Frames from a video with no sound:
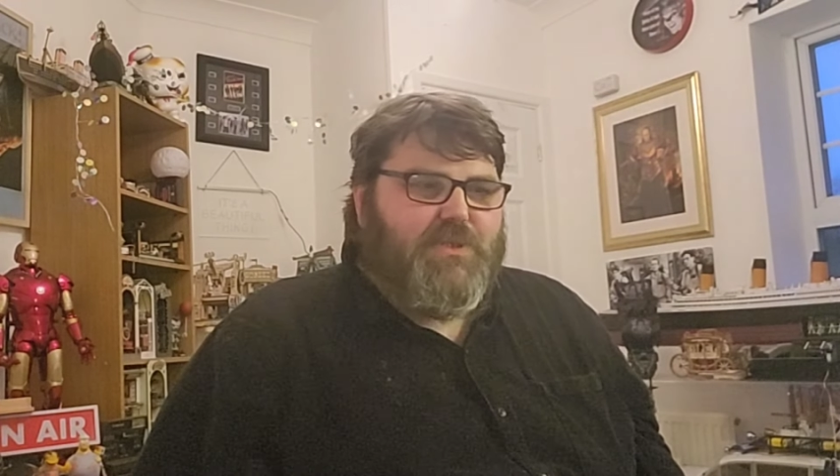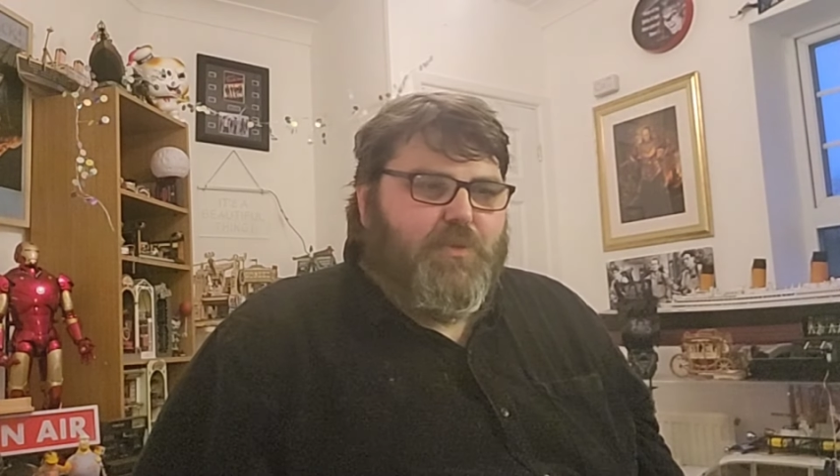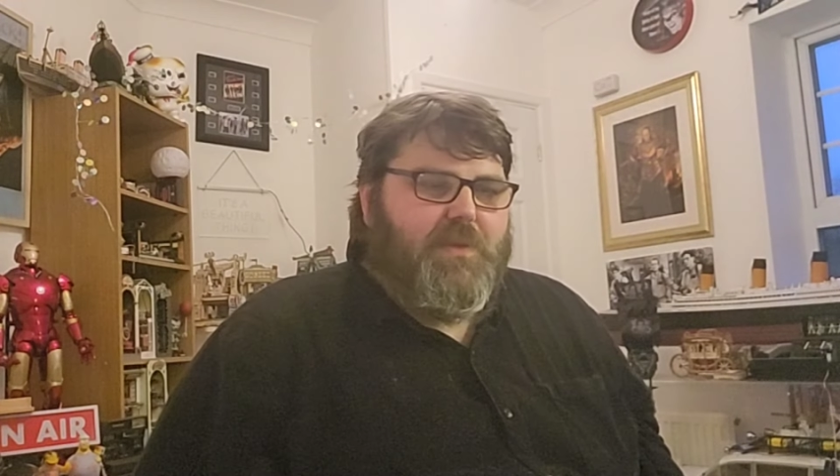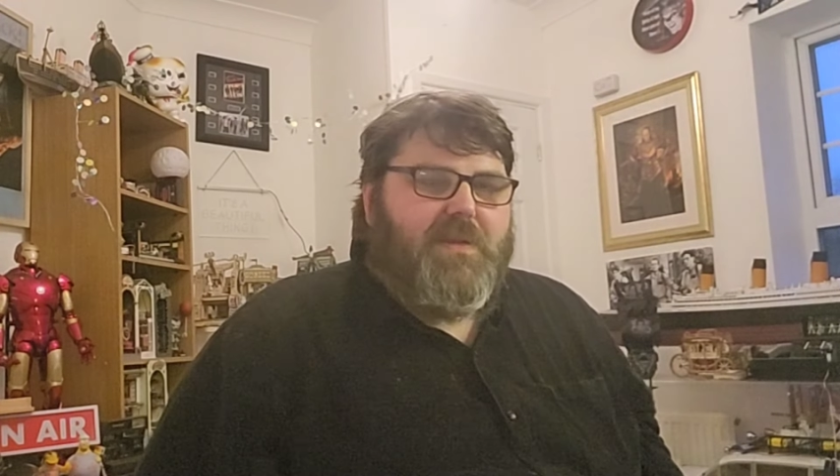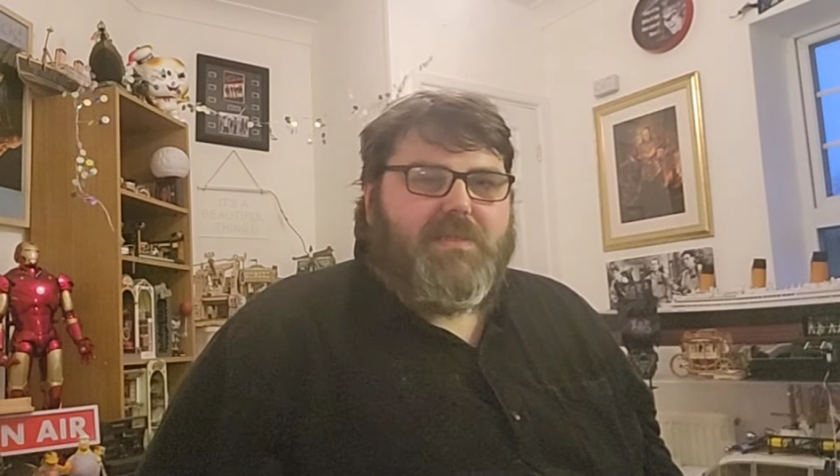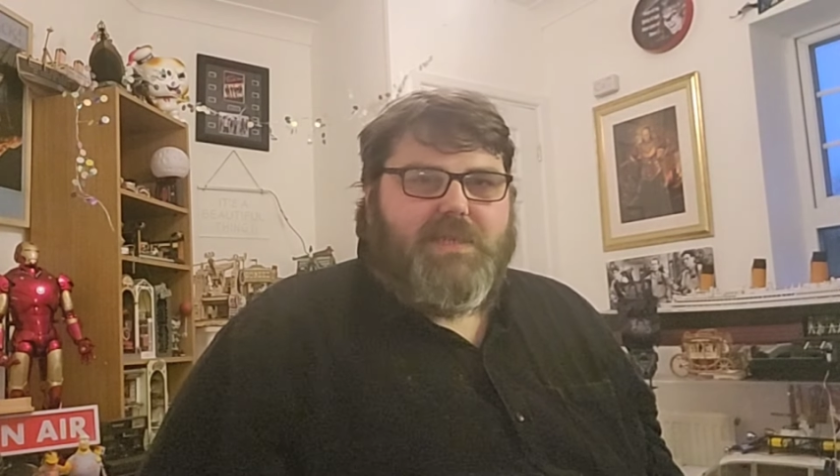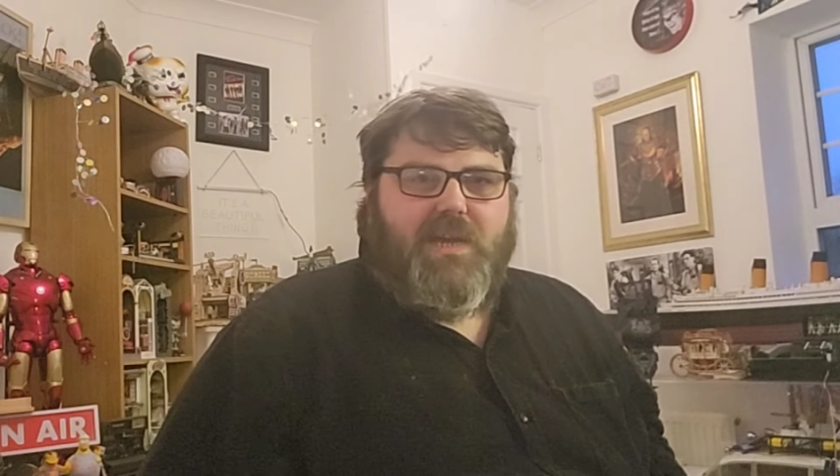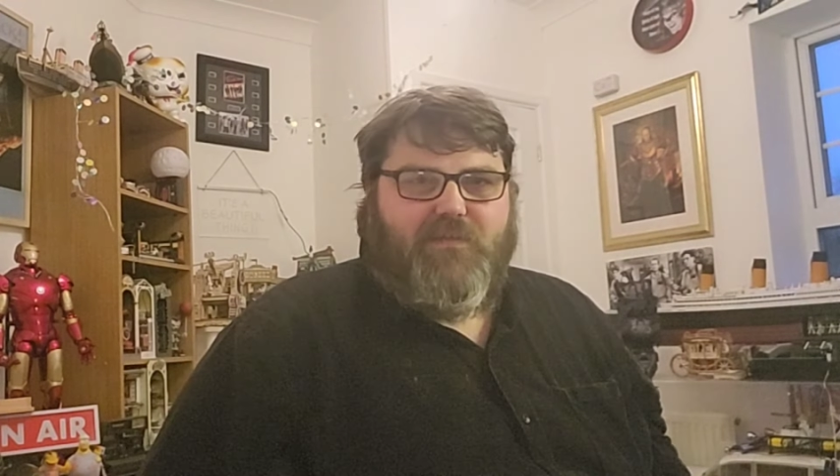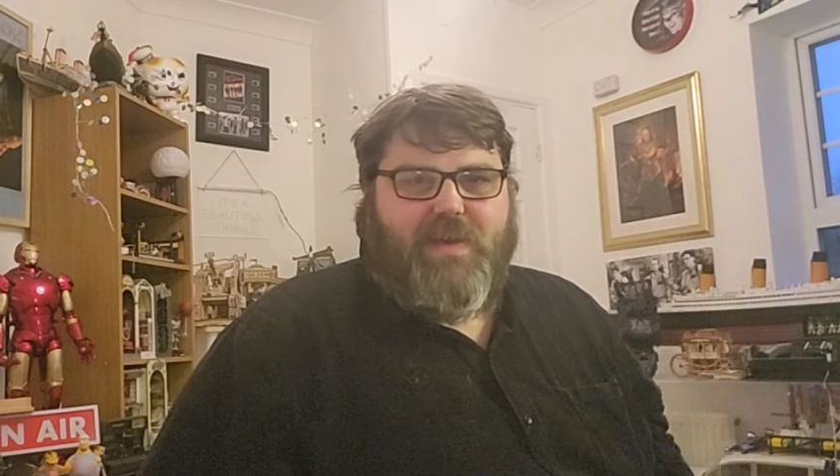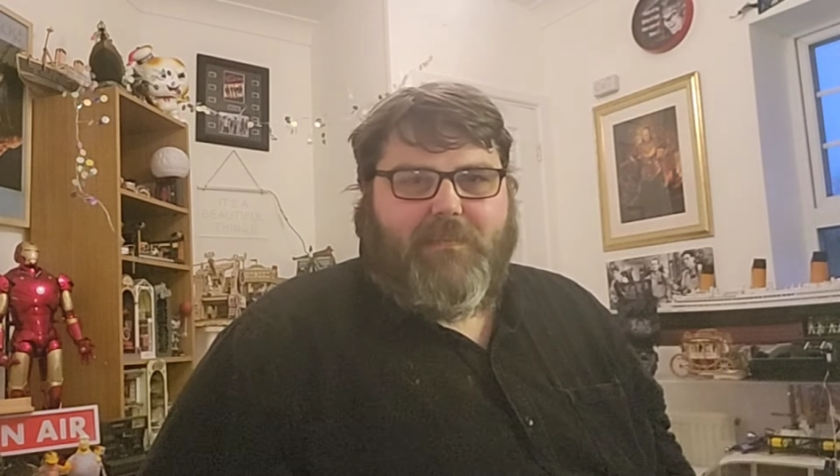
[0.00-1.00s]
So it'd be a nice
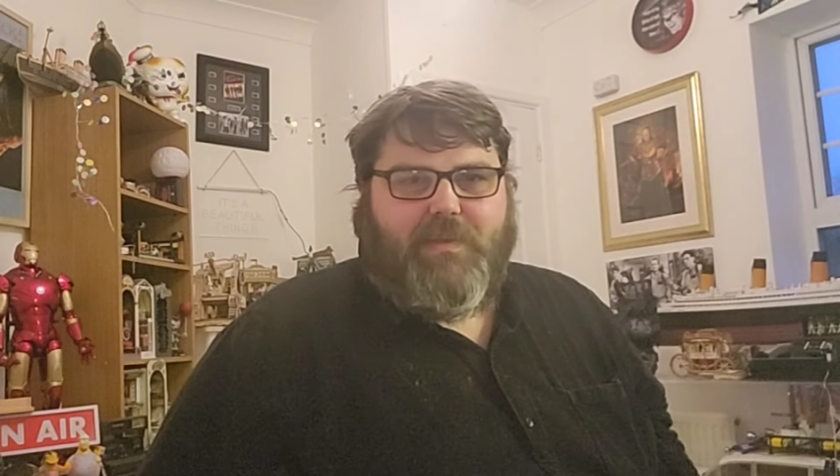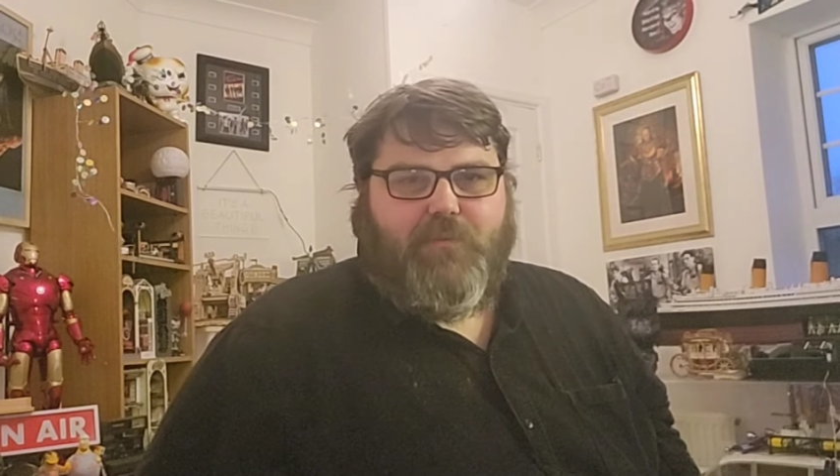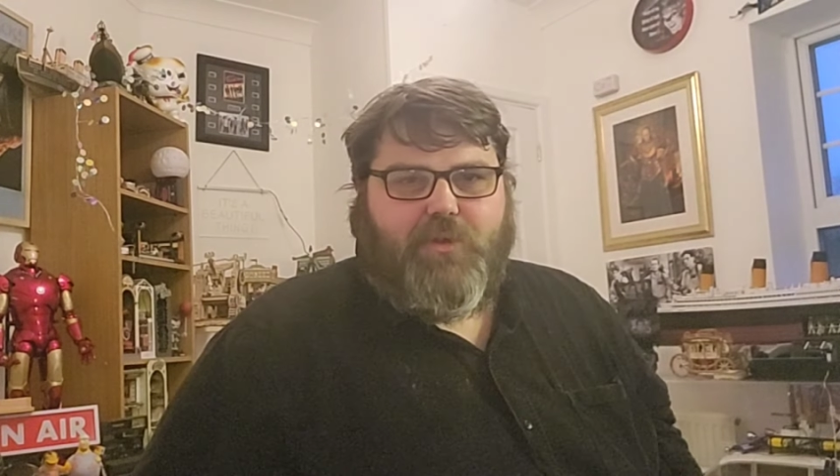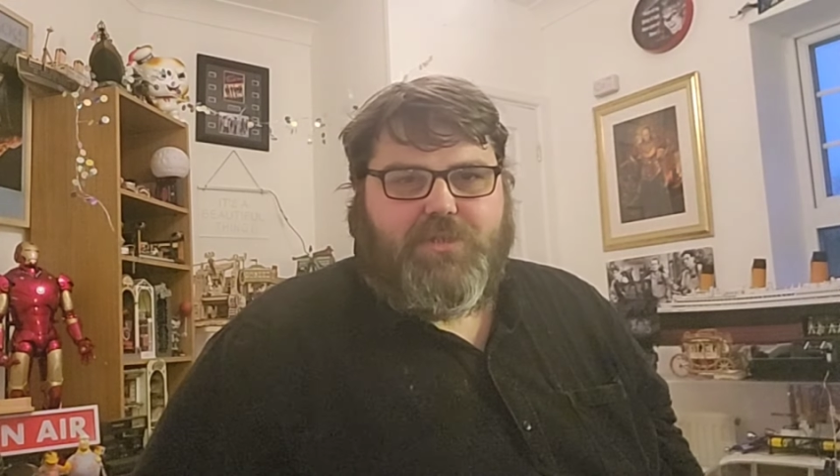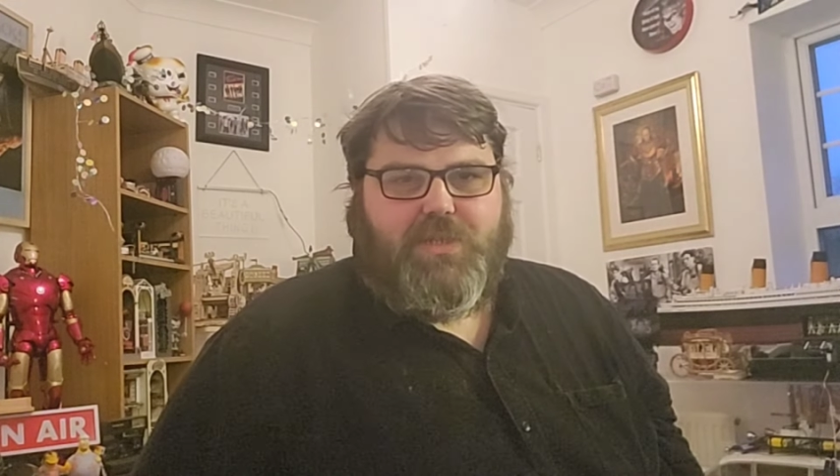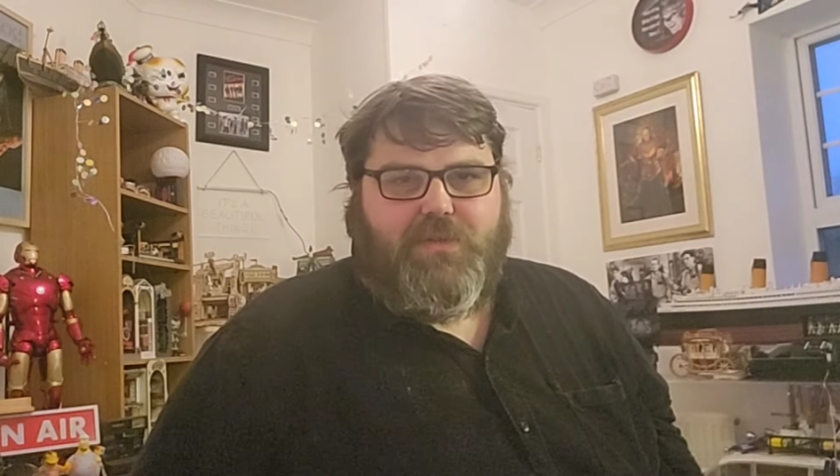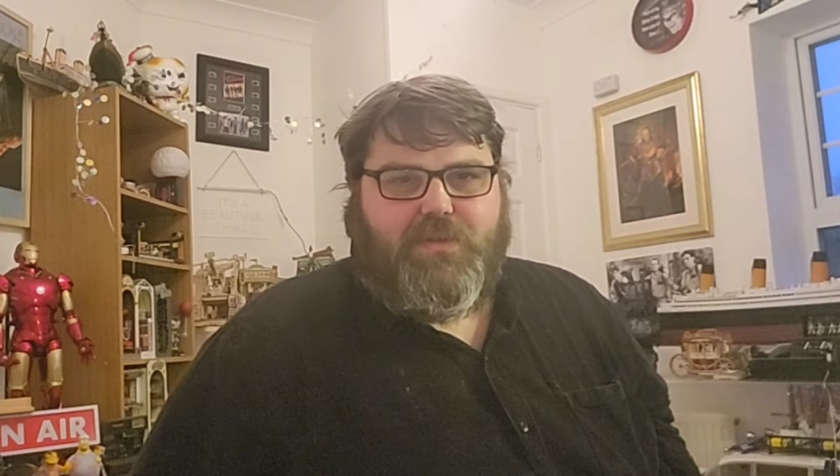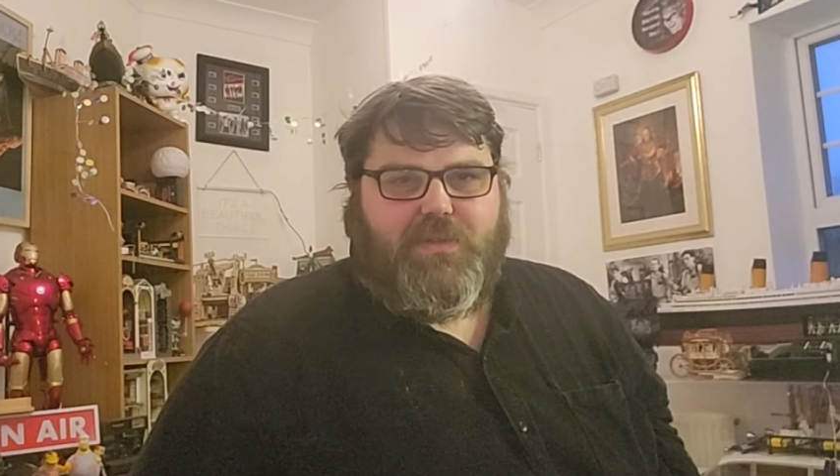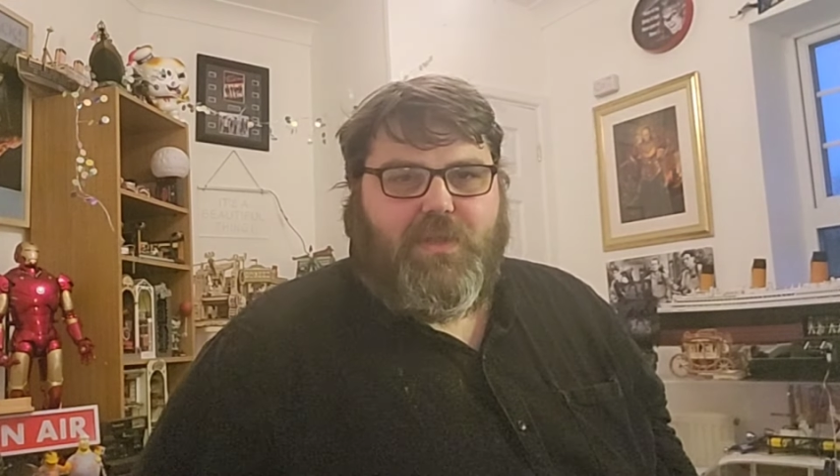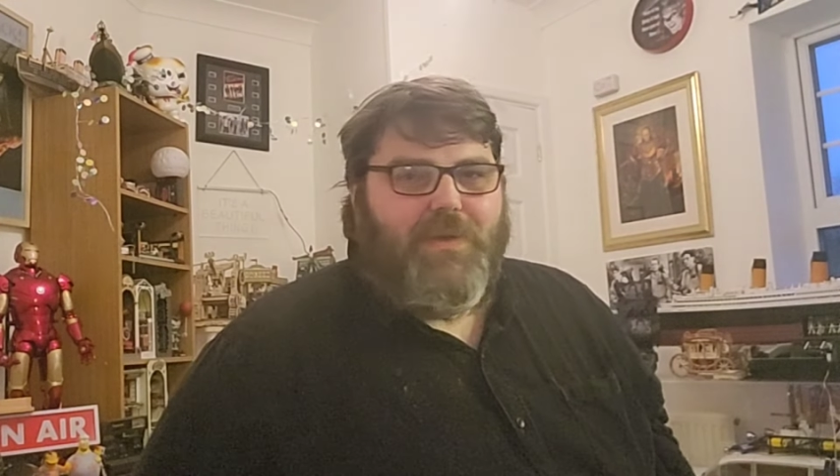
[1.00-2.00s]
kind of family project you
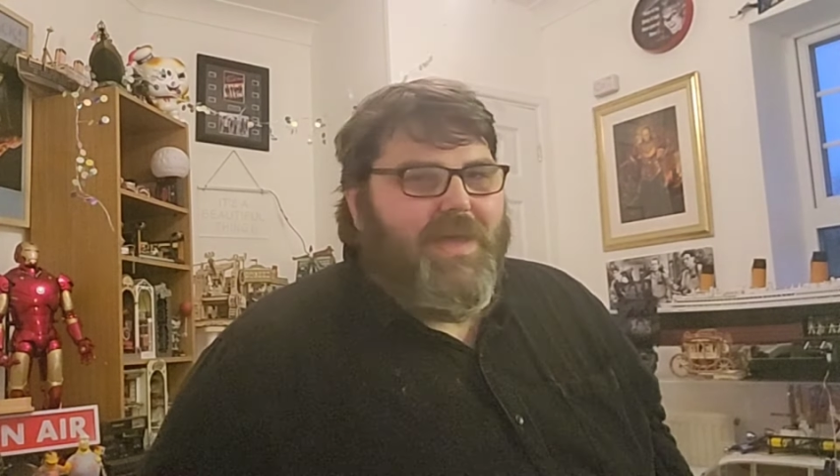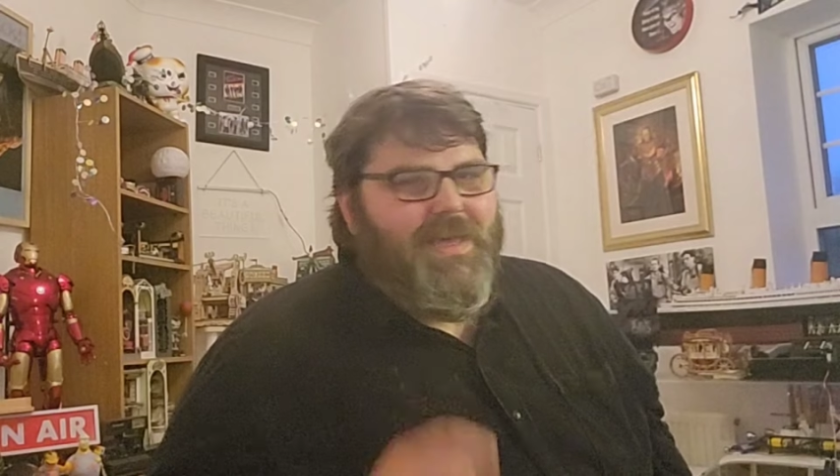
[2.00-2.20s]
could do